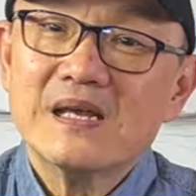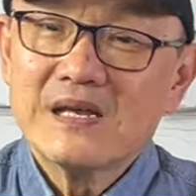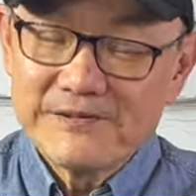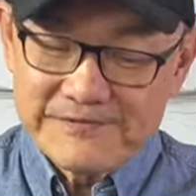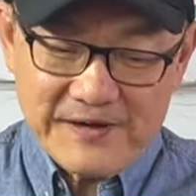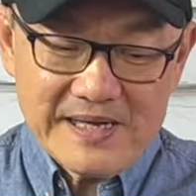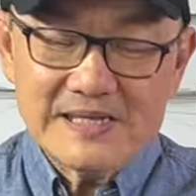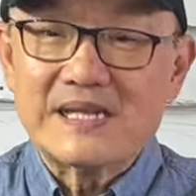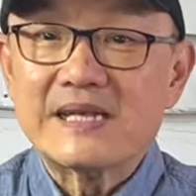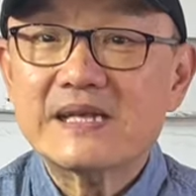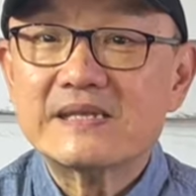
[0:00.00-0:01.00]

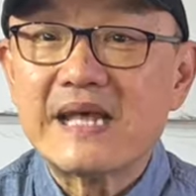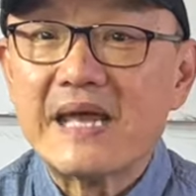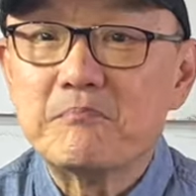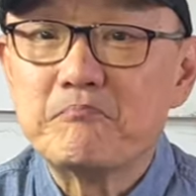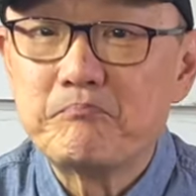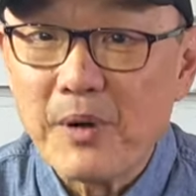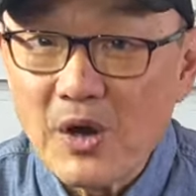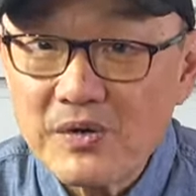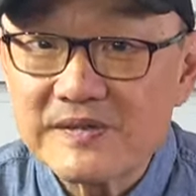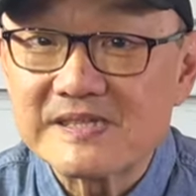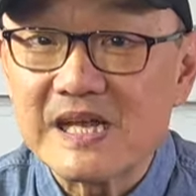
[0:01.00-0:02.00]
Finally, they
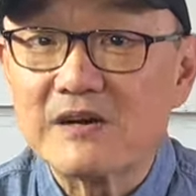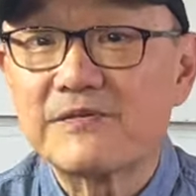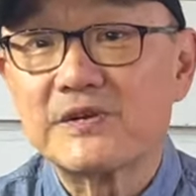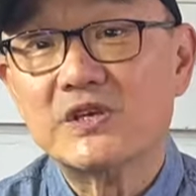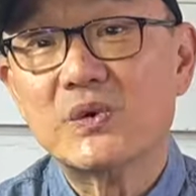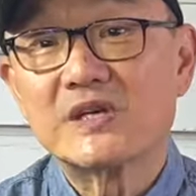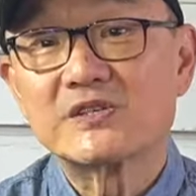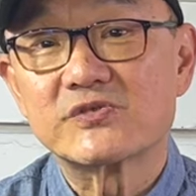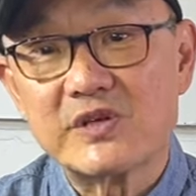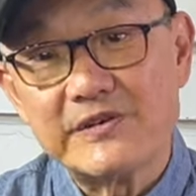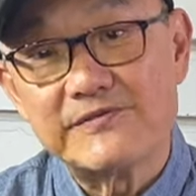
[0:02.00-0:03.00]
both sell for US
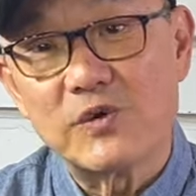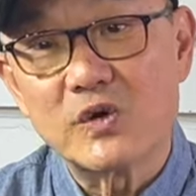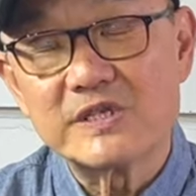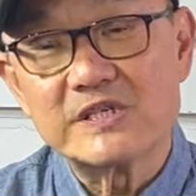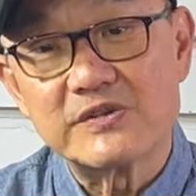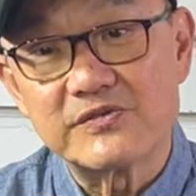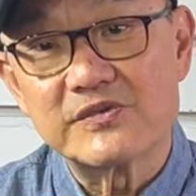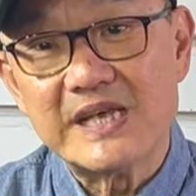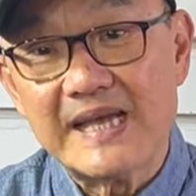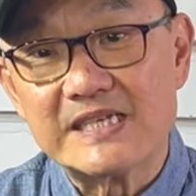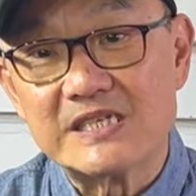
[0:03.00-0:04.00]
$340 to
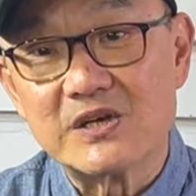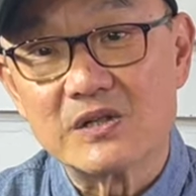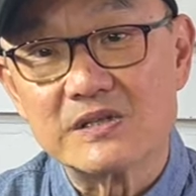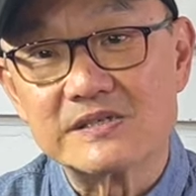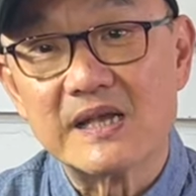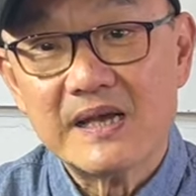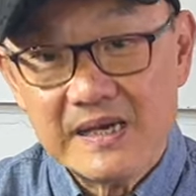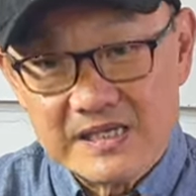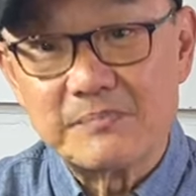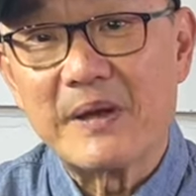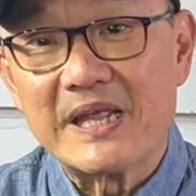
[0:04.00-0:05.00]
$380,
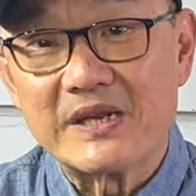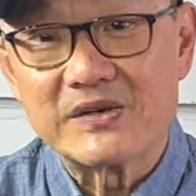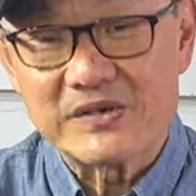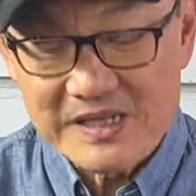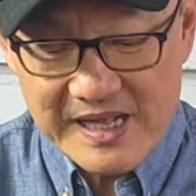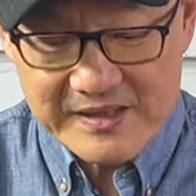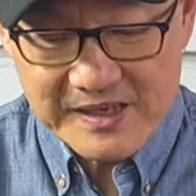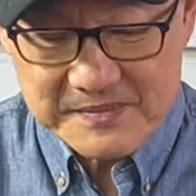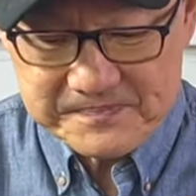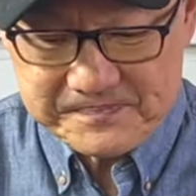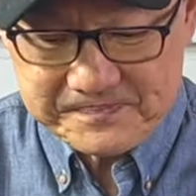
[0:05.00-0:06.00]
depending on the leather.
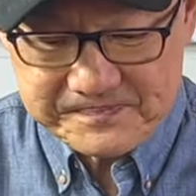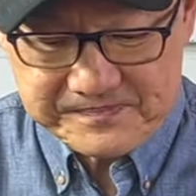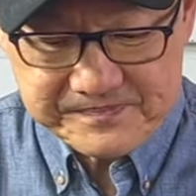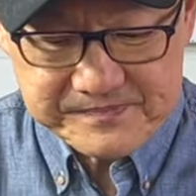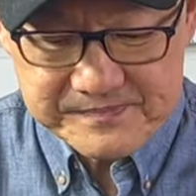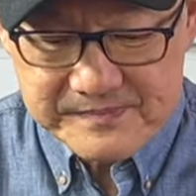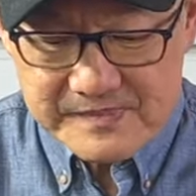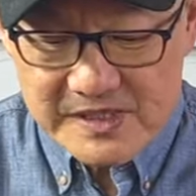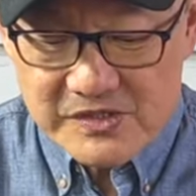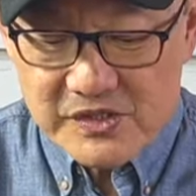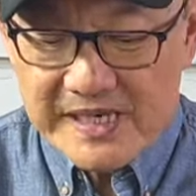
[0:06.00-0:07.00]

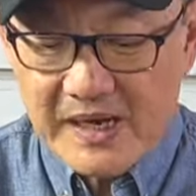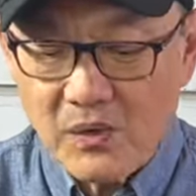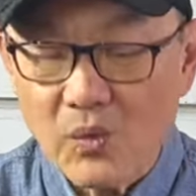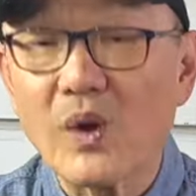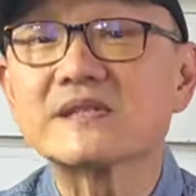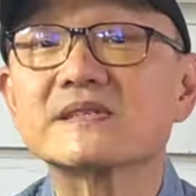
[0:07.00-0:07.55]
So now, what's